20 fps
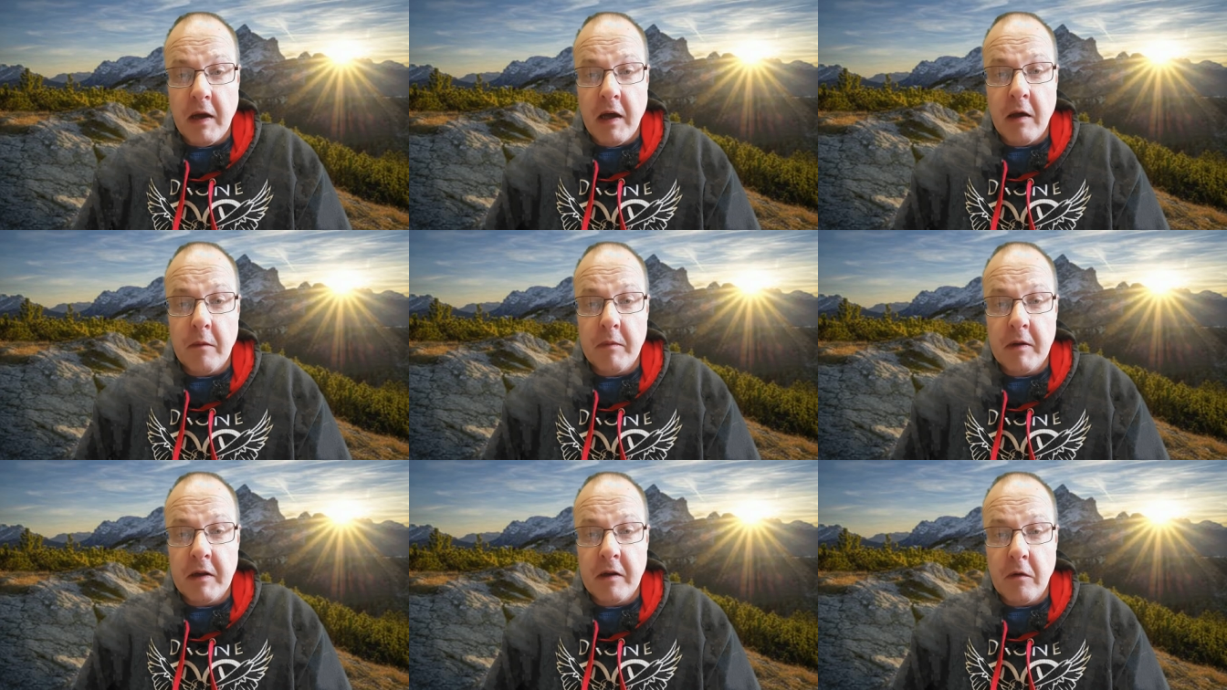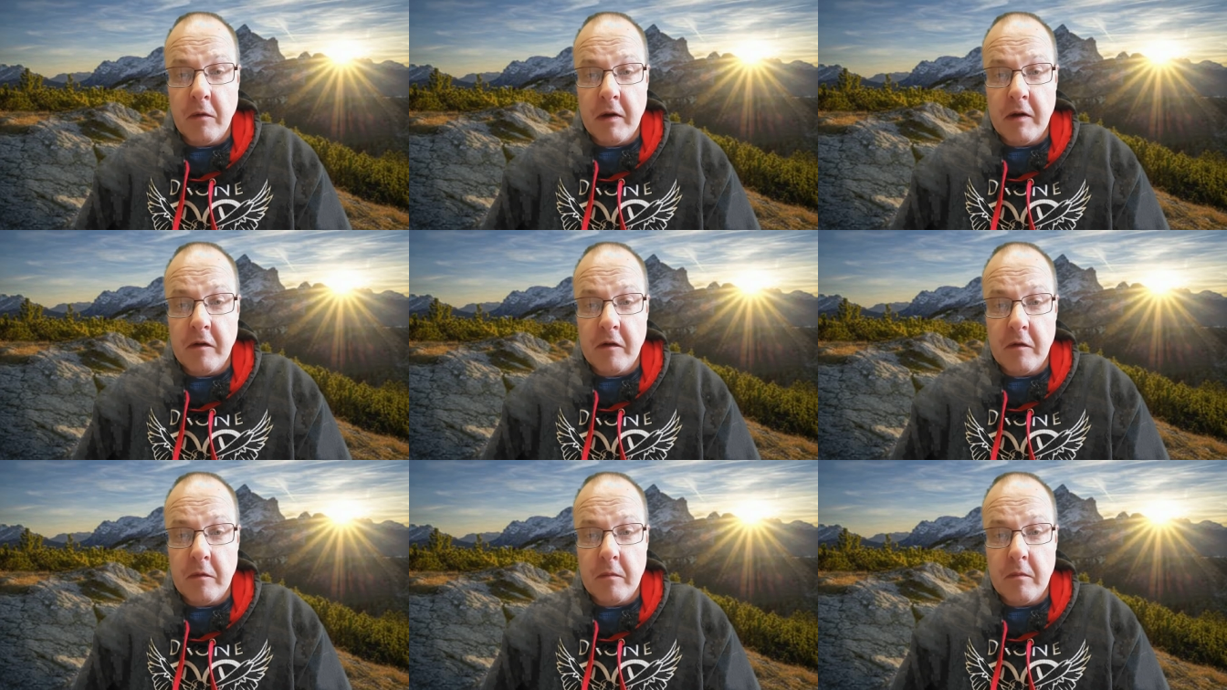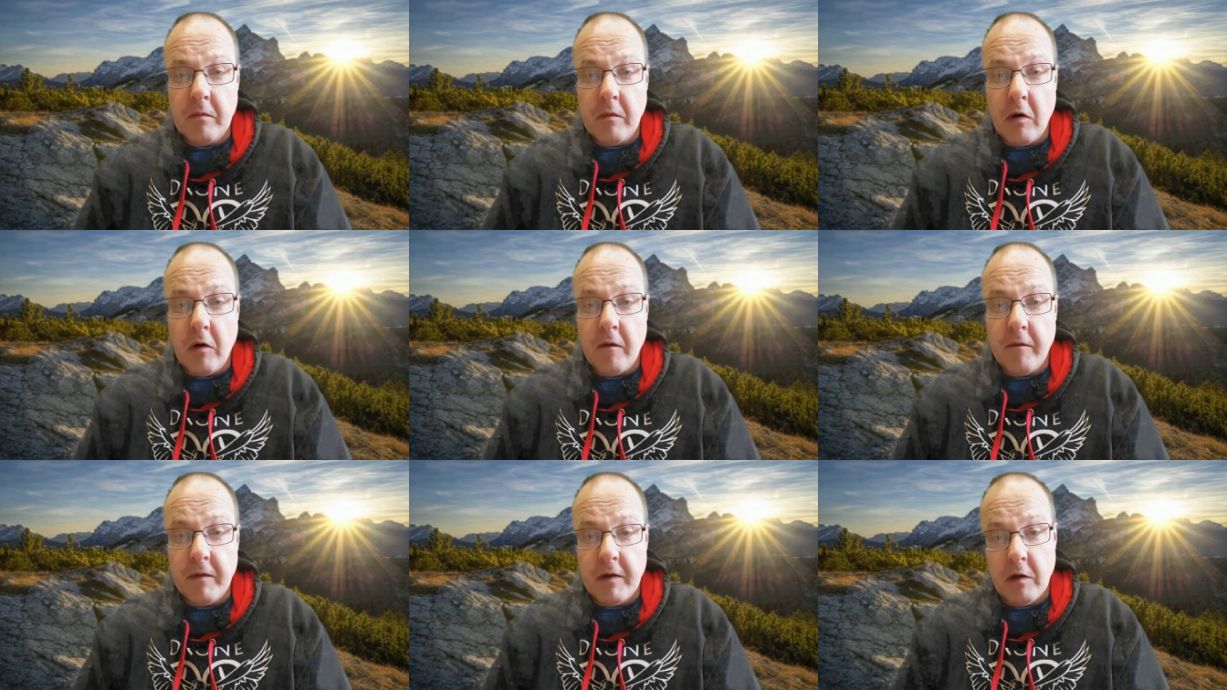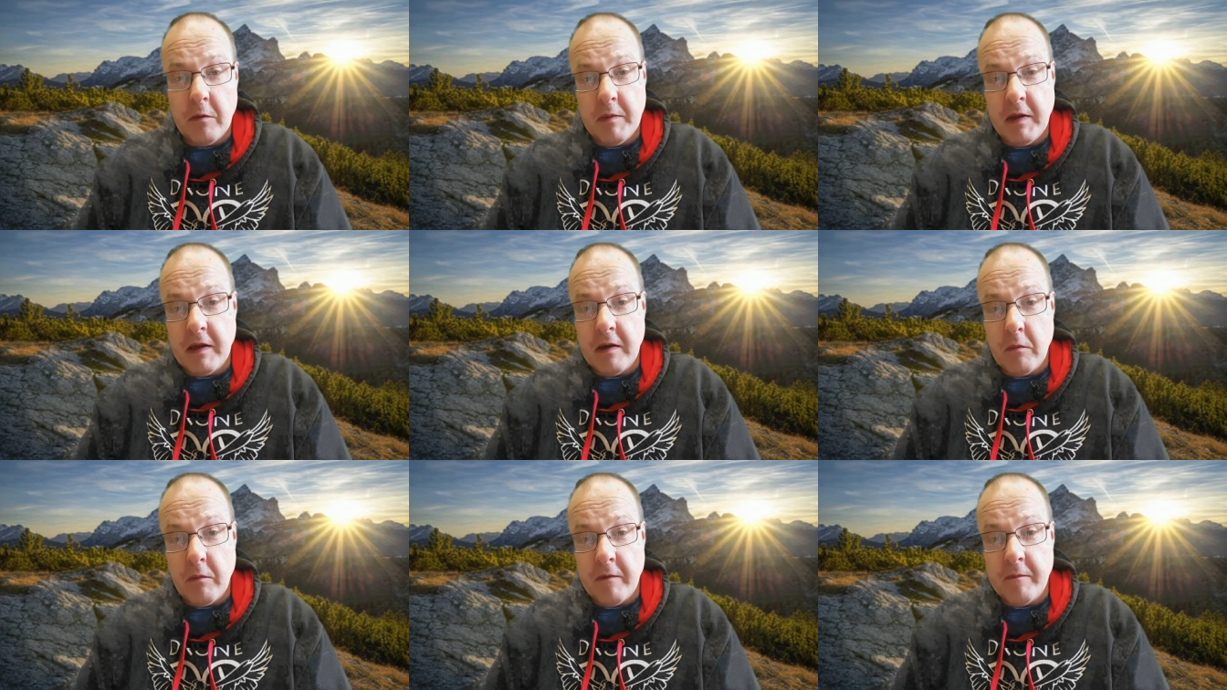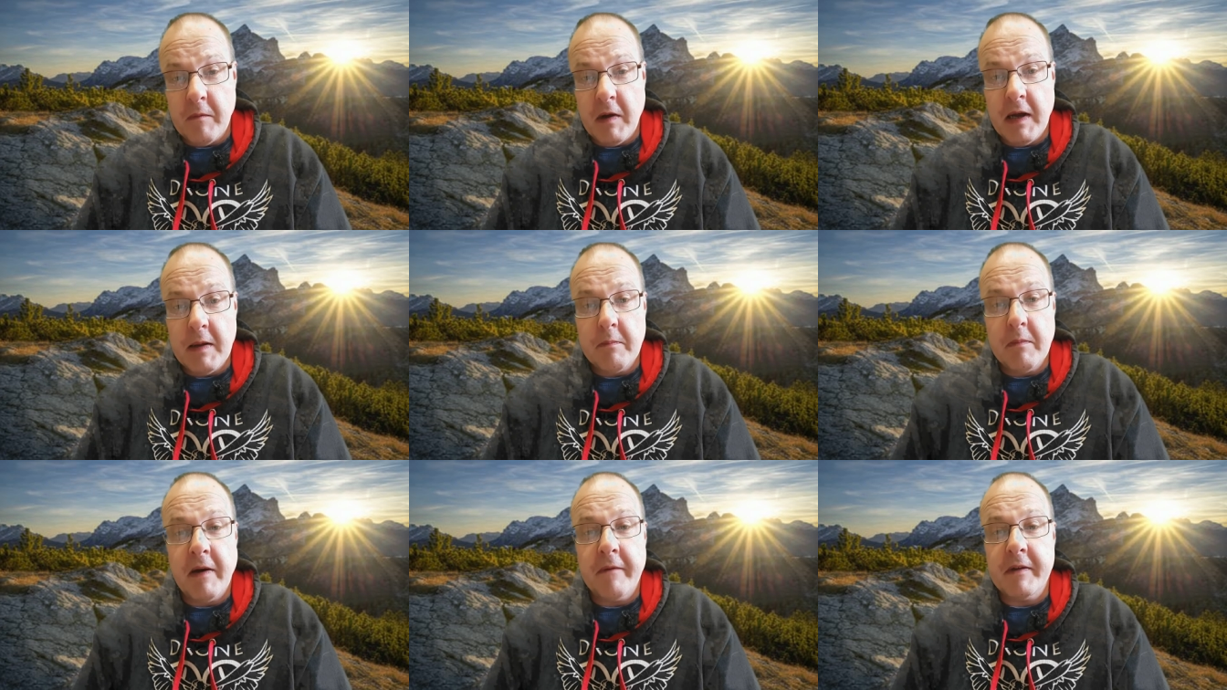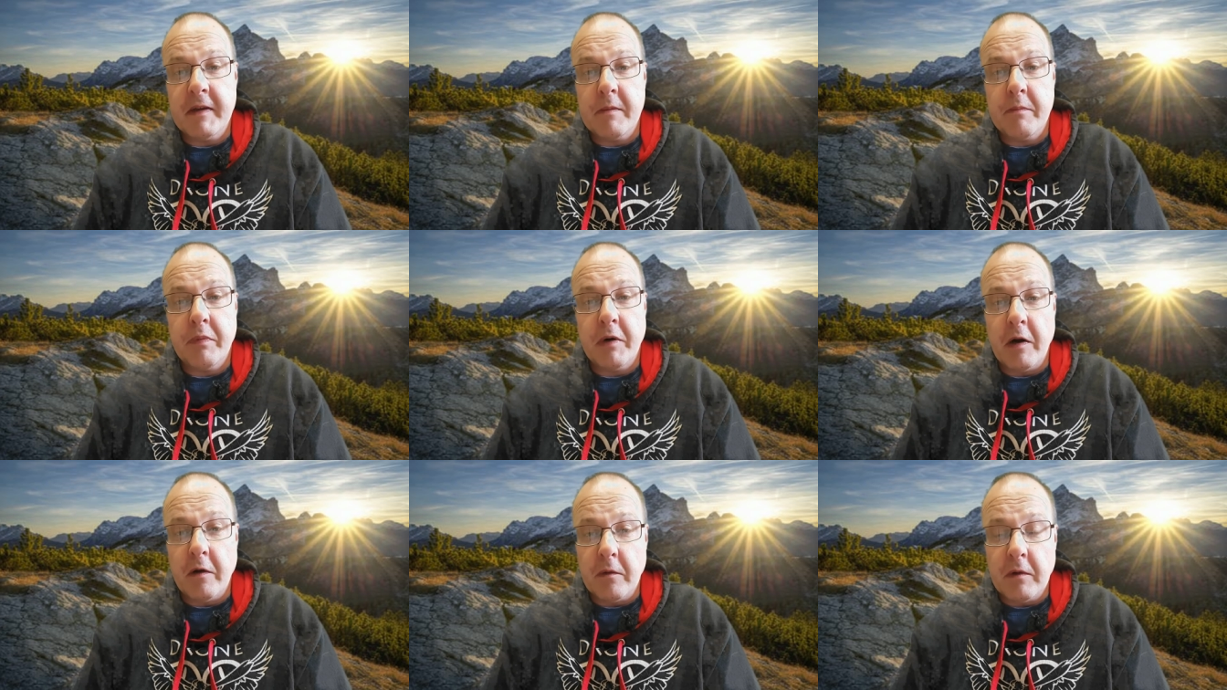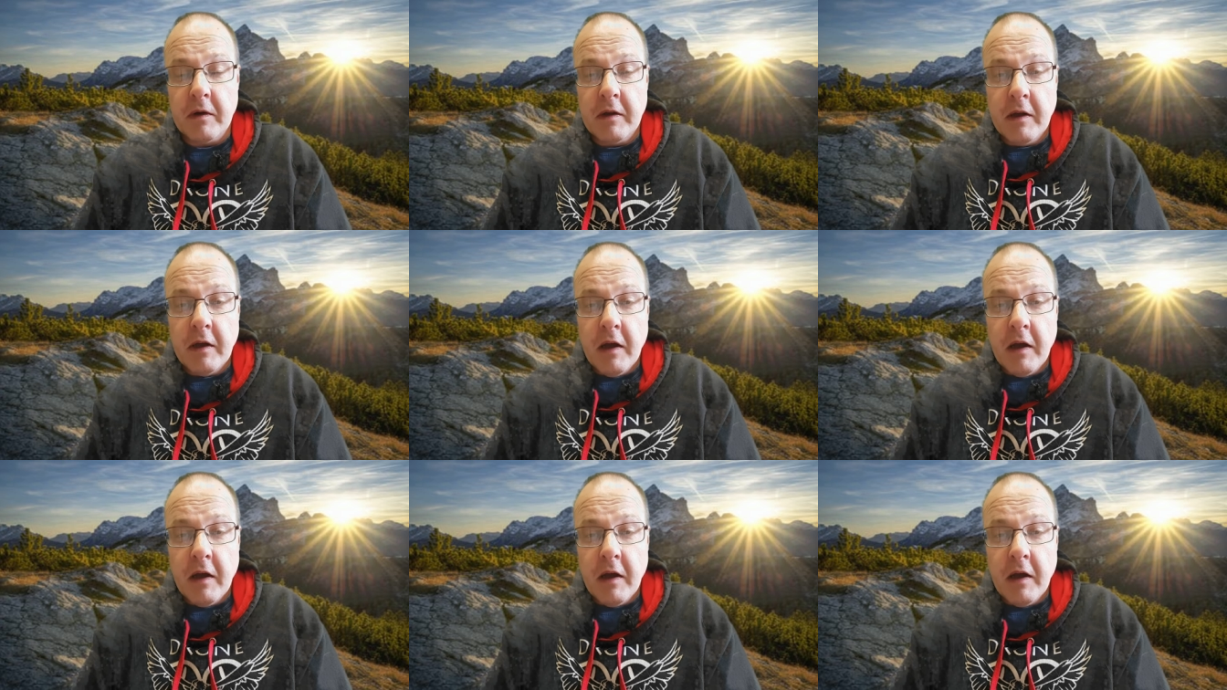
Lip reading: I'll be doing some more filming with my Mavic Pro.